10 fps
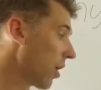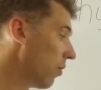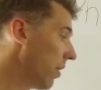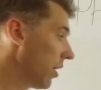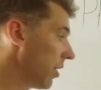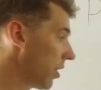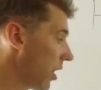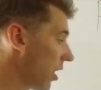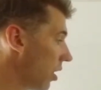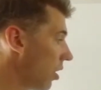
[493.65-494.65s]
Well,
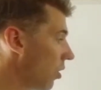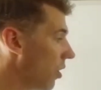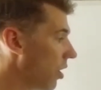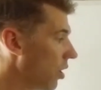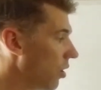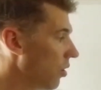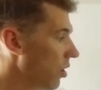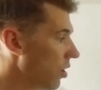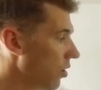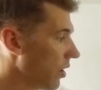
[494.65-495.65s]

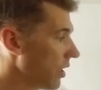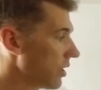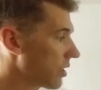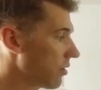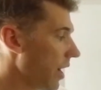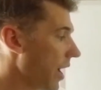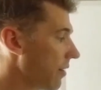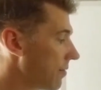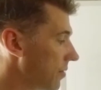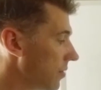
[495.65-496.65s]
look at this
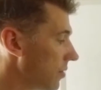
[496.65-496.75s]
graph.